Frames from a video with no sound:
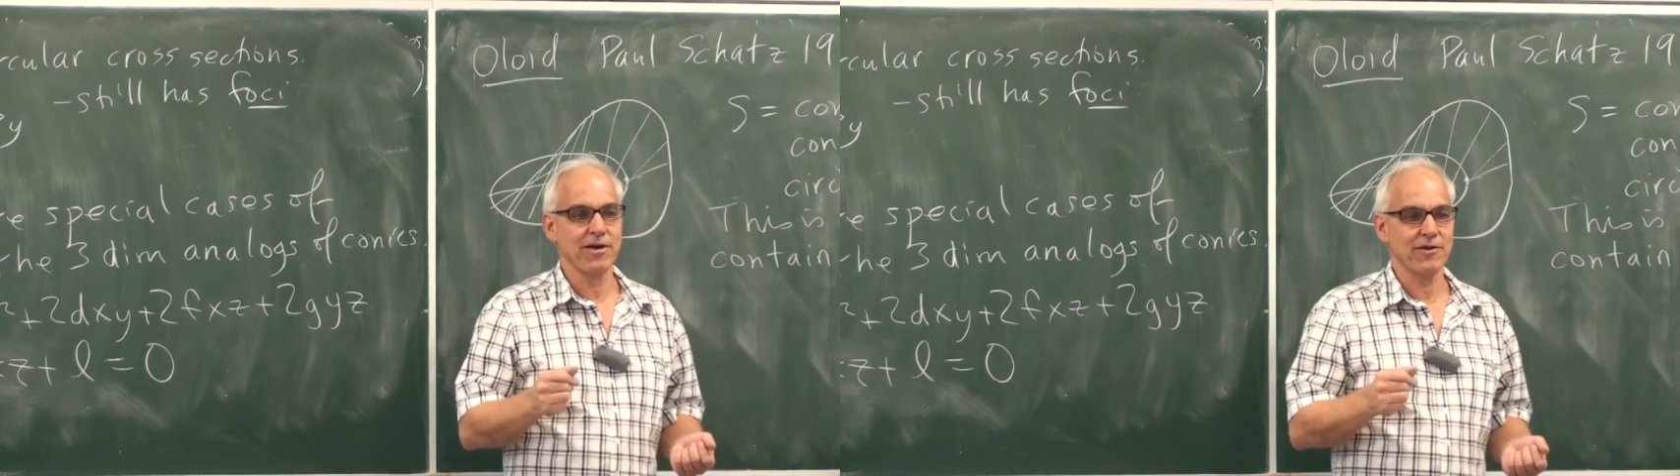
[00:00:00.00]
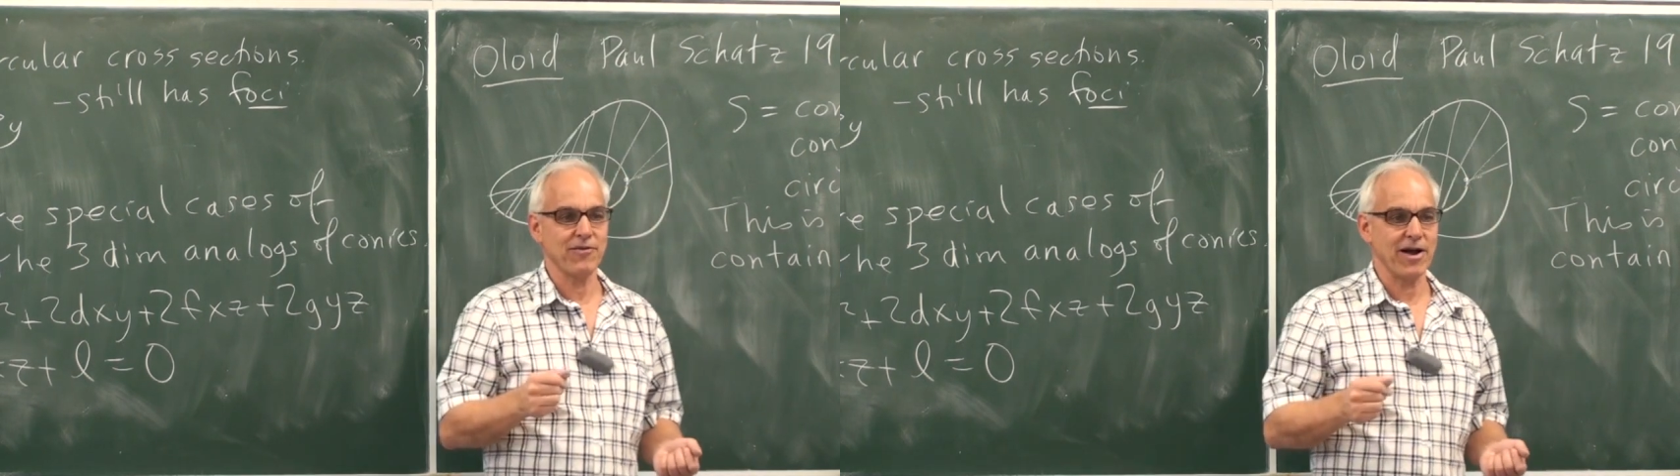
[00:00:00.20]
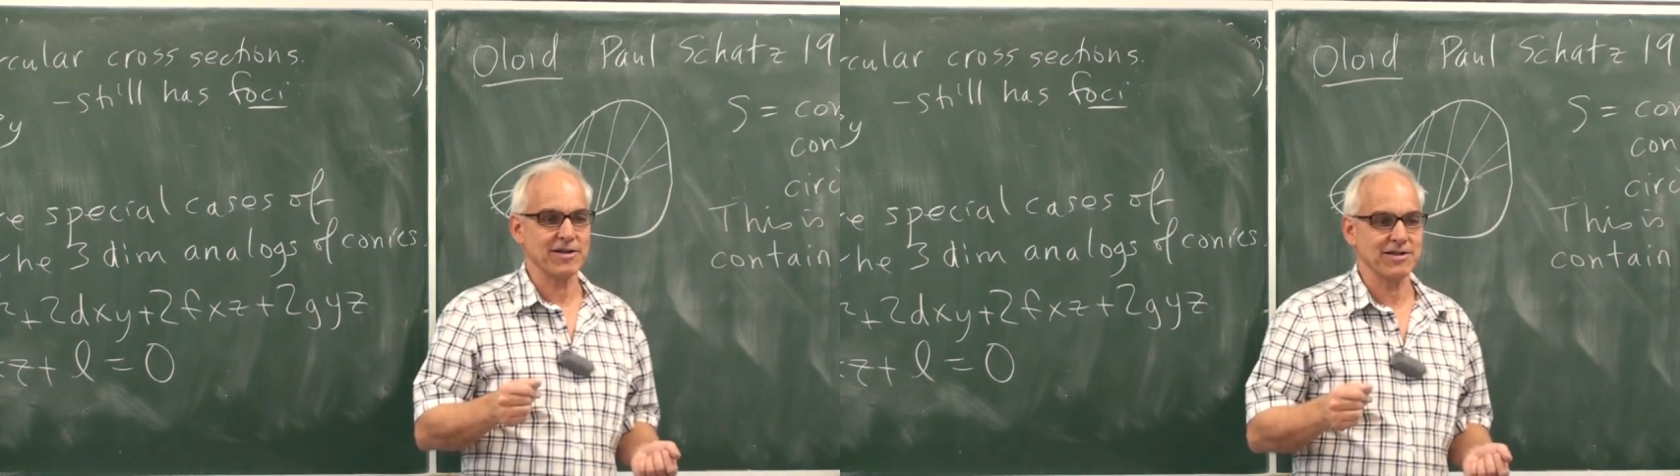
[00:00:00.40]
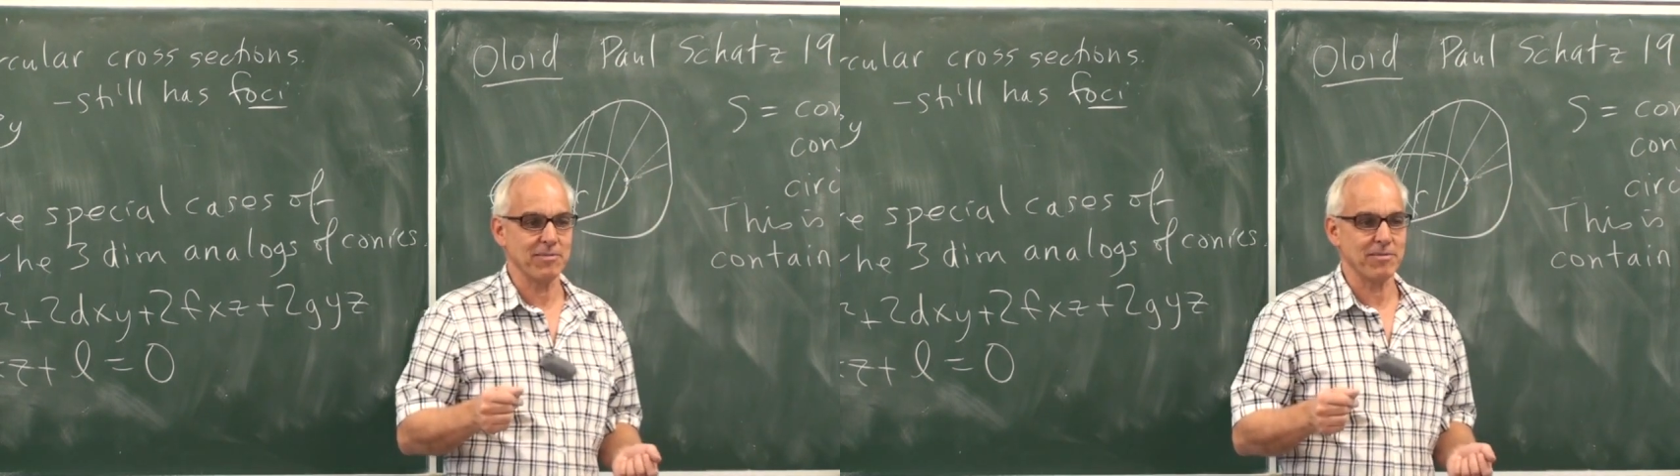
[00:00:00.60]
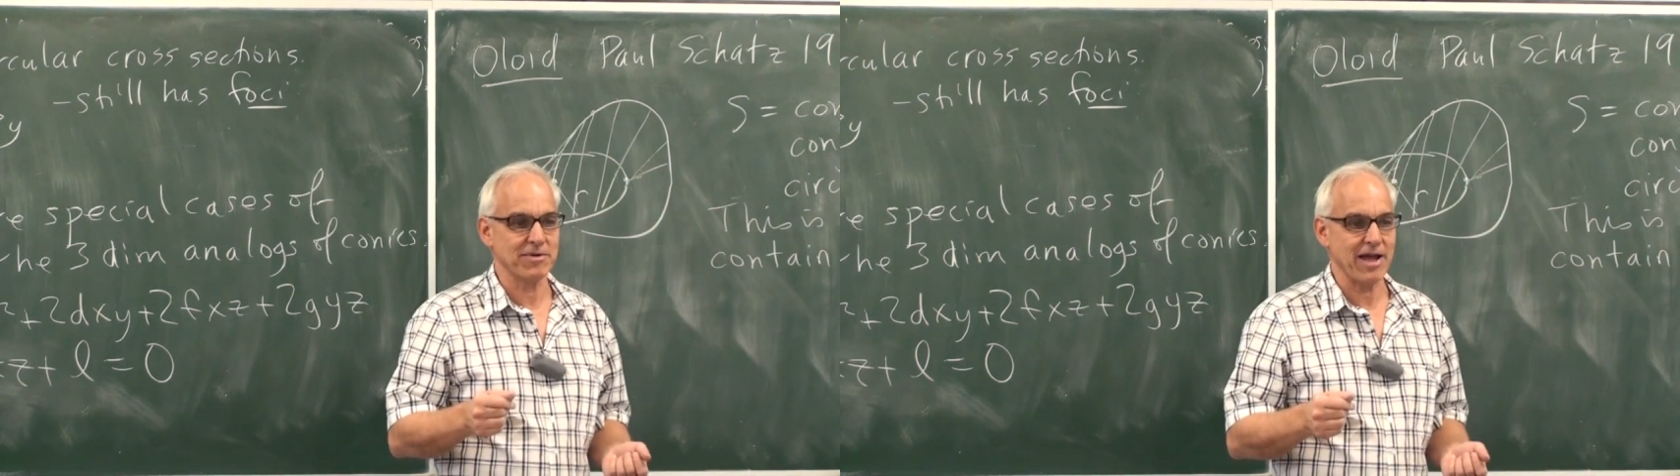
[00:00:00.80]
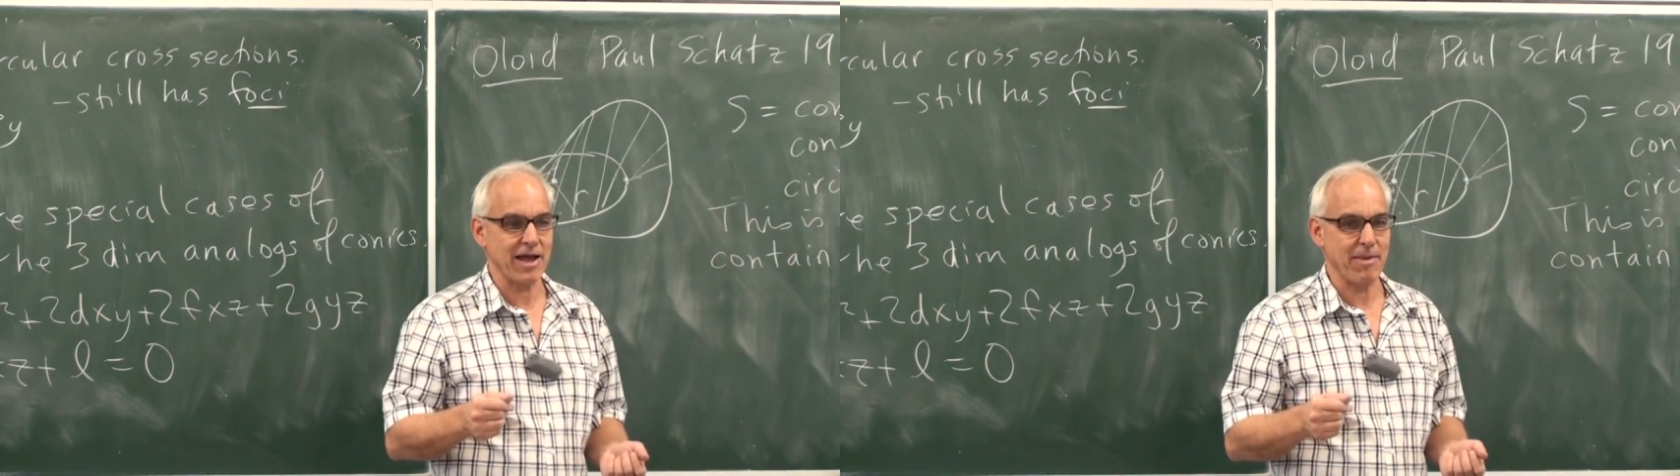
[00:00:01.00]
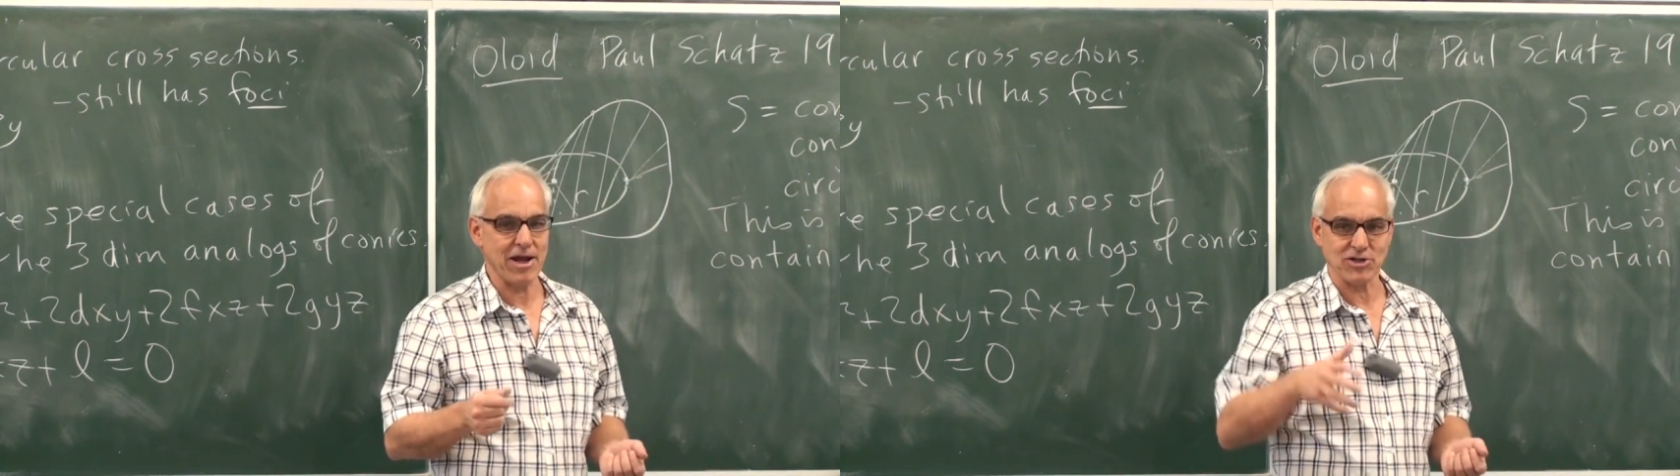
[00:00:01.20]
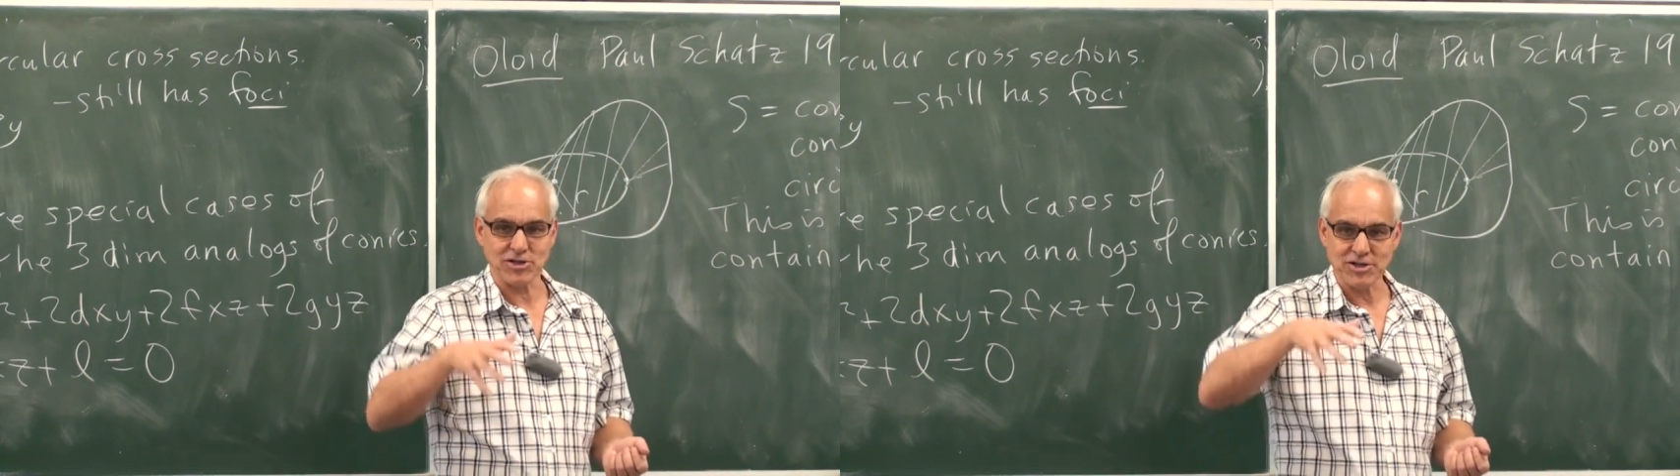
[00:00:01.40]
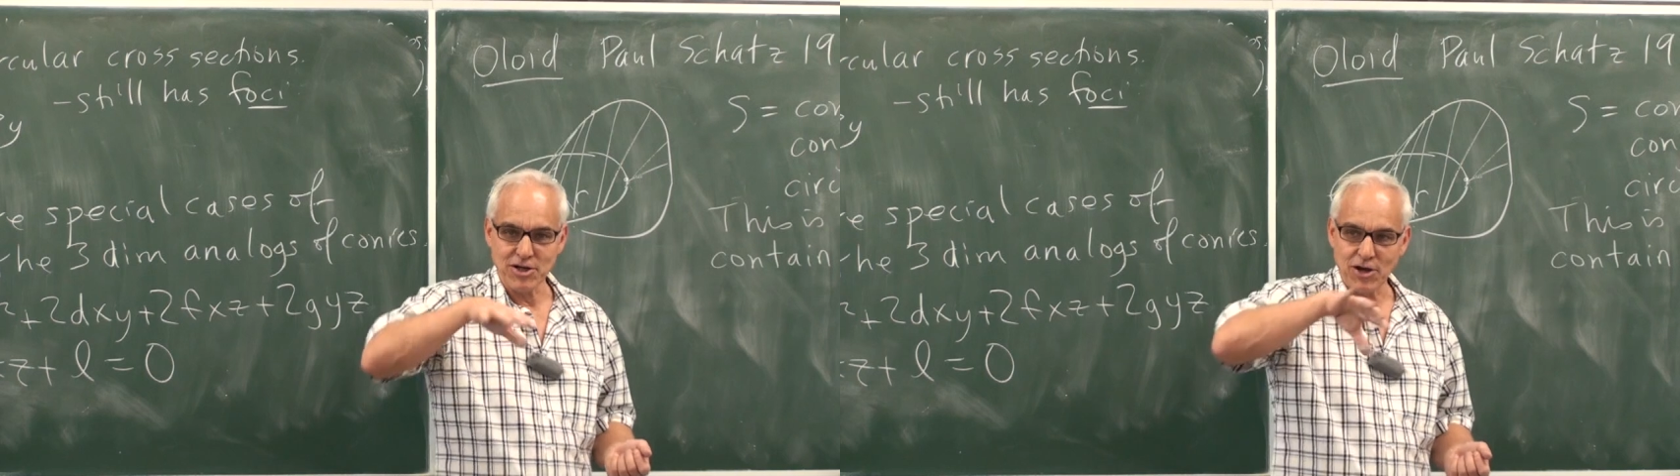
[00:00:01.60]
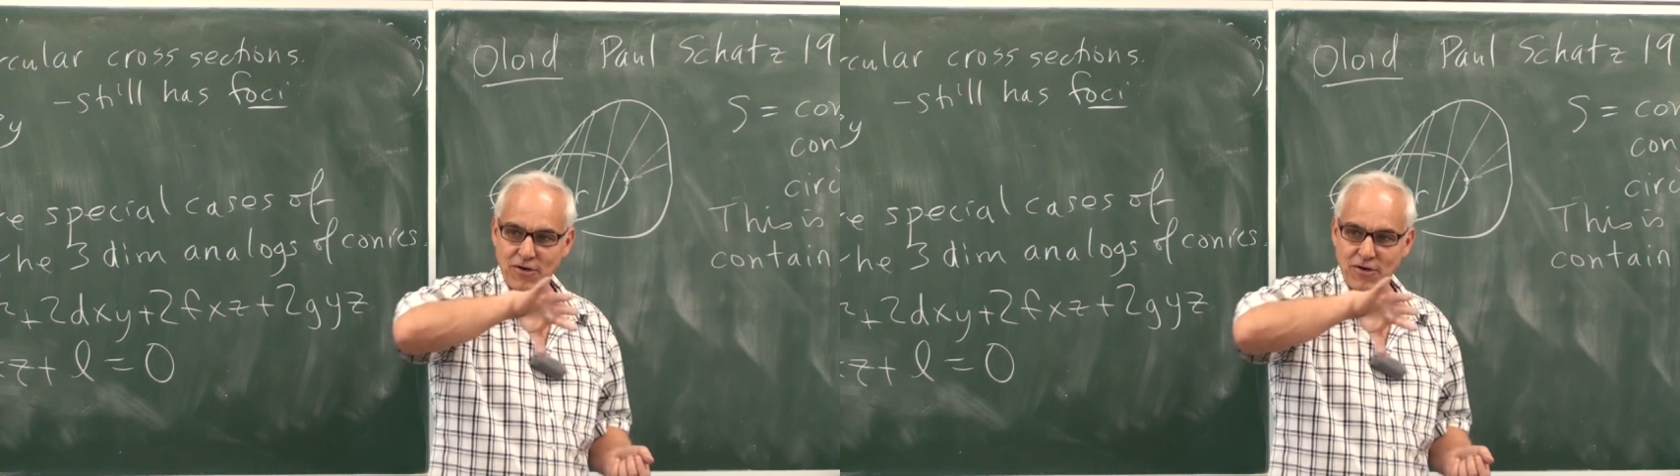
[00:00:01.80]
You can find some animations